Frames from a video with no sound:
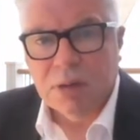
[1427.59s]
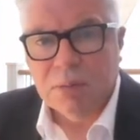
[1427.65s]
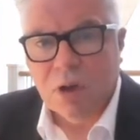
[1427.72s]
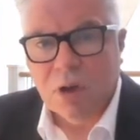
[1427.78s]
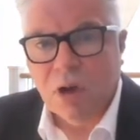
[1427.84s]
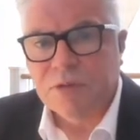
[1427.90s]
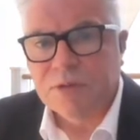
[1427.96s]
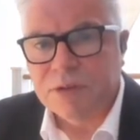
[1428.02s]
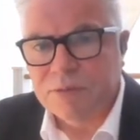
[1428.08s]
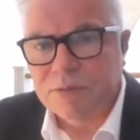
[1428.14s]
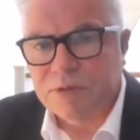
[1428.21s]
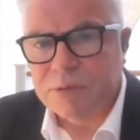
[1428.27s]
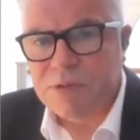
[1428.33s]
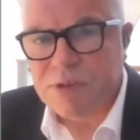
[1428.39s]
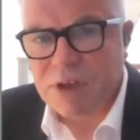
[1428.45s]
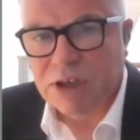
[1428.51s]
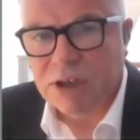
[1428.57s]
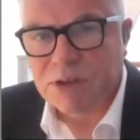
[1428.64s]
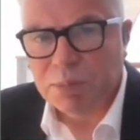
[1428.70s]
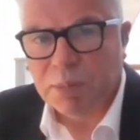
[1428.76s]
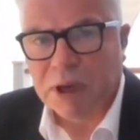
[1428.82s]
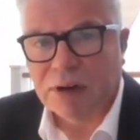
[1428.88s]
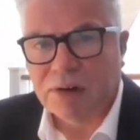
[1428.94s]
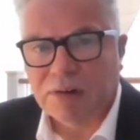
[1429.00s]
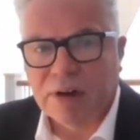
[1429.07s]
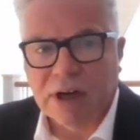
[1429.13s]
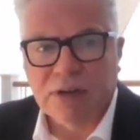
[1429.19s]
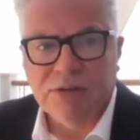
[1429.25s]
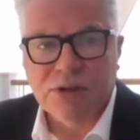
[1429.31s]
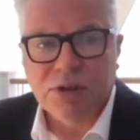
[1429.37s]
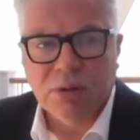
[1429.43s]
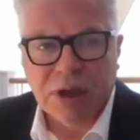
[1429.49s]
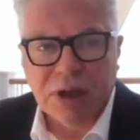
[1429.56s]
often from science
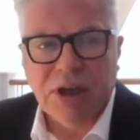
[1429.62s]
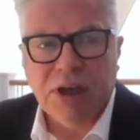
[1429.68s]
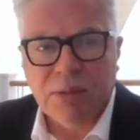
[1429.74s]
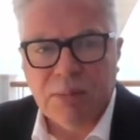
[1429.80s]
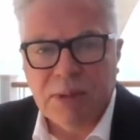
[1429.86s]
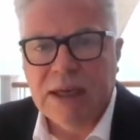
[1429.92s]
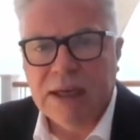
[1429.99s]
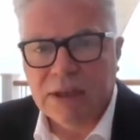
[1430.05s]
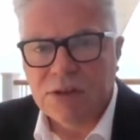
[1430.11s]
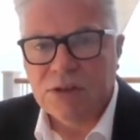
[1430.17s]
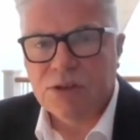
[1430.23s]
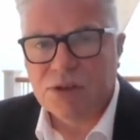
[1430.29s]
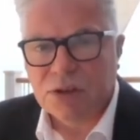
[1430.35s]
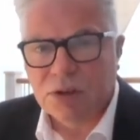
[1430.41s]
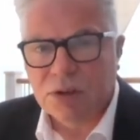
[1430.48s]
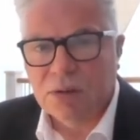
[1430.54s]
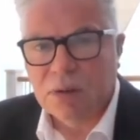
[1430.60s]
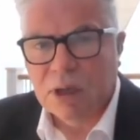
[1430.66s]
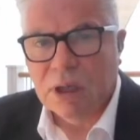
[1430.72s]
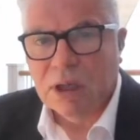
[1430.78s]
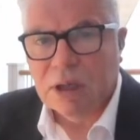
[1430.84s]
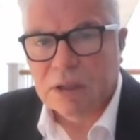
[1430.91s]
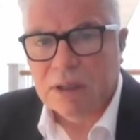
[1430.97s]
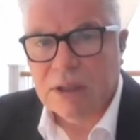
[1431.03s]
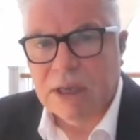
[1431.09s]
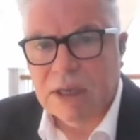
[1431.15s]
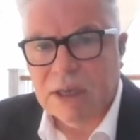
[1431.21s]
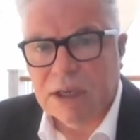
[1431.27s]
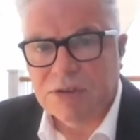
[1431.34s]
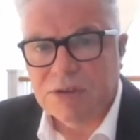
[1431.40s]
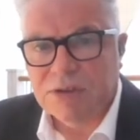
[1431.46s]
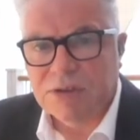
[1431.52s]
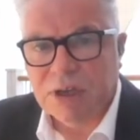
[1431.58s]
backgrounds, who are coming into the
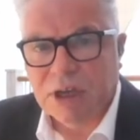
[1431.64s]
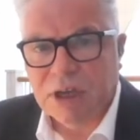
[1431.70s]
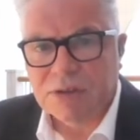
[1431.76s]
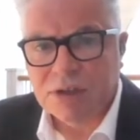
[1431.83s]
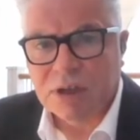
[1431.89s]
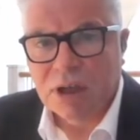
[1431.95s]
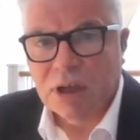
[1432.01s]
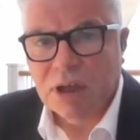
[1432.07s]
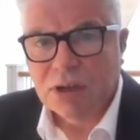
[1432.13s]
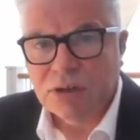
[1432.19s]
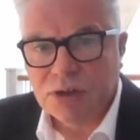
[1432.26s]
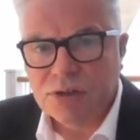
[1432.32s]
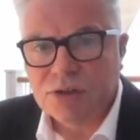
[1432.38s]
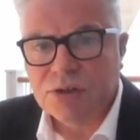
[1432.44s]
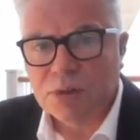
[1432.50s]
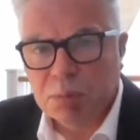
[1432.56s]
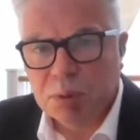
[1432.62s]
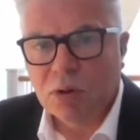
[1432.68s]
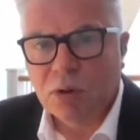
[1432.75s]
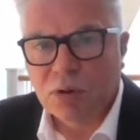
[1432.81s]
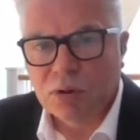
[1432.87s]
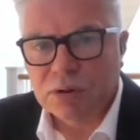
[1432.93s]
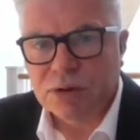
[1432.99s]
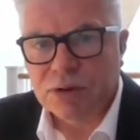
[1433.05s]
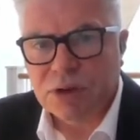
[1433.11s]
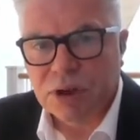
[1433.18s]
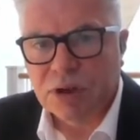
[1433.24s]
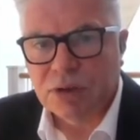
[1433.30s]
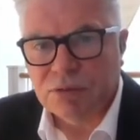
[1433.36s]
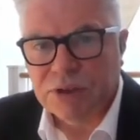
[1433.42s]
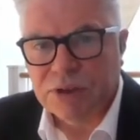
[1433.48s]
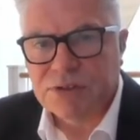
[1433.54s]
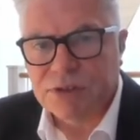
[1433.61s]
NHS to support
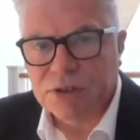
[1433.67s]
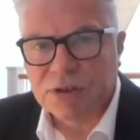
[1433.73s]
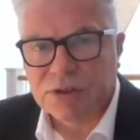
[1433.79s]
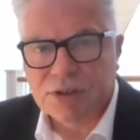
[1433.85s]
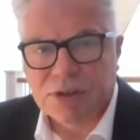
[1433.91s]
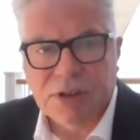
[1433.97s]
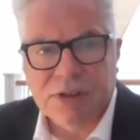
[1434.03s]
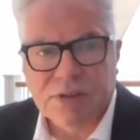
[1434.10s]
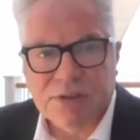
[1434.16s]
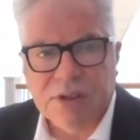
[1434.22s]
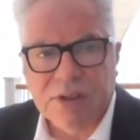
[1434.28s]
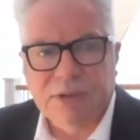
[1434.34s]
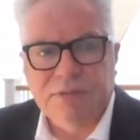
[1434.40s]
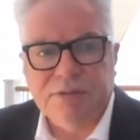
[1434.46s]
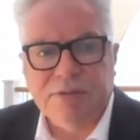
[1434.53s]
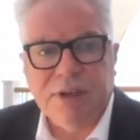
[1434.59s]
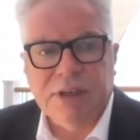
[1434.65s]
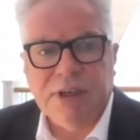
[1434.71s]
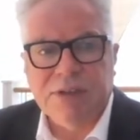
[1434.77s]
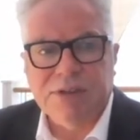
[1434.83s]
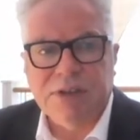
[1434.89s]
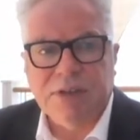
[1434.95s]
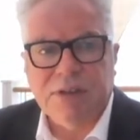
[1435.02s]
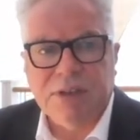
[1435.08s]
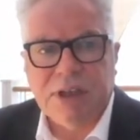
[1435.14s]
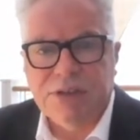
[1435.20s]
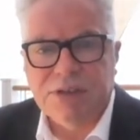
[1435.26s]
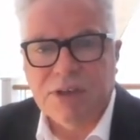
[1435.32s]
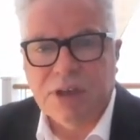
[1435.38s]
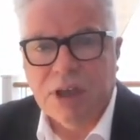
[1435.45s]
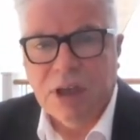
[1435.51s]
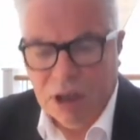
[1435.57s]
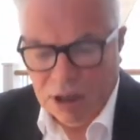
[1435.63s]
research and its delivery. And that's, I think,
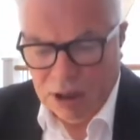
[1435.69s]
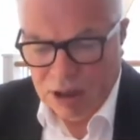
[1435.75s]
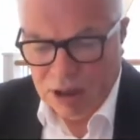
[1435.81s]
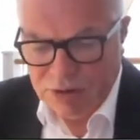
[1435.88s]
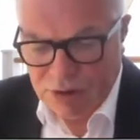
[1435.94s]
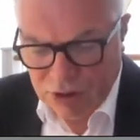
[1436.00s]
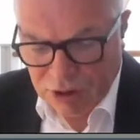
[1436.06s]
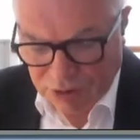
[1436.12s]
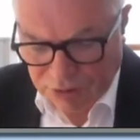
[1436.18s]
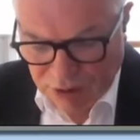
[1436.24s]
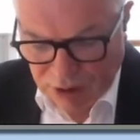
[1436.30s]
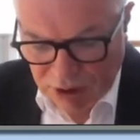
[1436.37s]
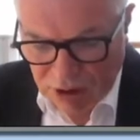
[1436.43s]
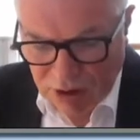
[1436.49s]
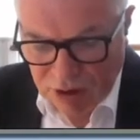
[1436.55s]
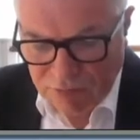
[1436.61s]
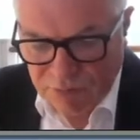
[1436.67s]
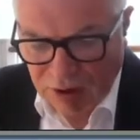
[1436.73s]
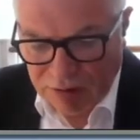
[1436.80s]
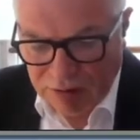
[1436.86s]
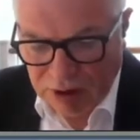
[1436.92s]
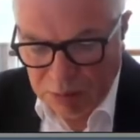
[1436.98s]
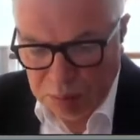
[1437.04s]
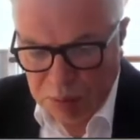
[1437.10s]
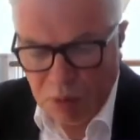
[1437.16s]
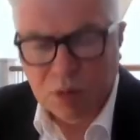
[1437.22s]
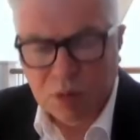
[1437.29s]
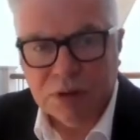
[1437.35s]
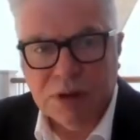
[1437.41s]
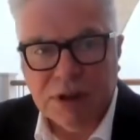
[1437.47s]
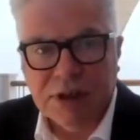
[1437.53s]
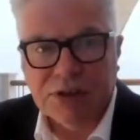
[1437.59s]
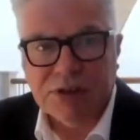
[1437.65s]
is another very important
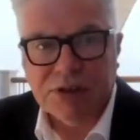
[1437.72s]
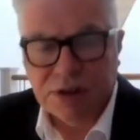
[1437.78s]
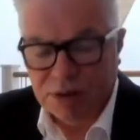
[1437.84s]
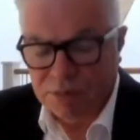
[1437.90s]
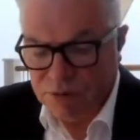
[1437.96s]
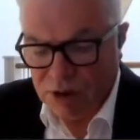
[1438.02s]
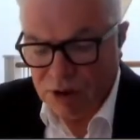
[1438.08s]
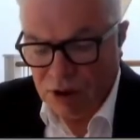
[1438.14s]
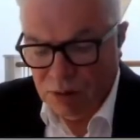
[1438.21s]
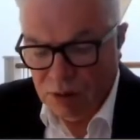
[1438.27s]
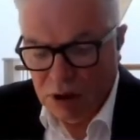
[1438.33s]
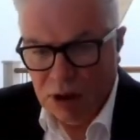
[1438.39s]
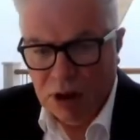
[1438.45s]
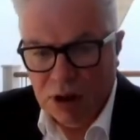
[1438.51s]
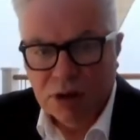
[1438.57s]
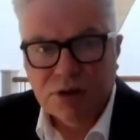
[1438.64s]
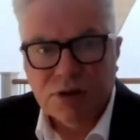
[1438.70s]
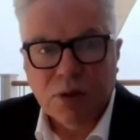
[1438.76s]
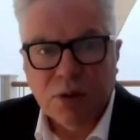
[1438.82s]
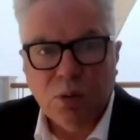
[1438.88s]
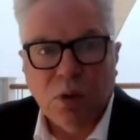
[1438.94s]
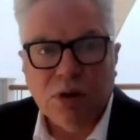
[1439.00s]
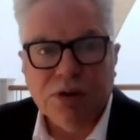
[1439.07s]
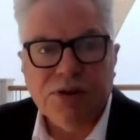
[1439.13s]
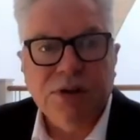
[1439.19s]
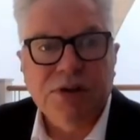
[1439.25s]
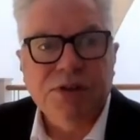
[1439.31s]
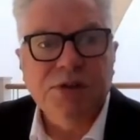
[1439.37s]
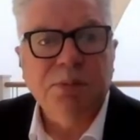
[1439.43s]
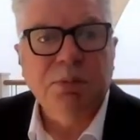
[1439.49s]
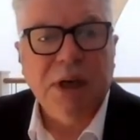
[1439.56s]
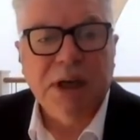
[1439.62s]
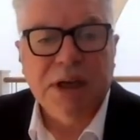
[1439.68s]
initiative. So watch this
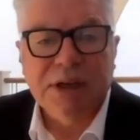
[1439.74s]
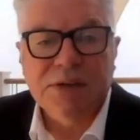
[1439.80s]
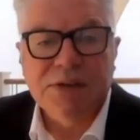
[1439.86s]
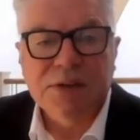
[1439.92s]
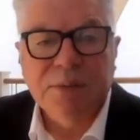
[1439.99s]
space.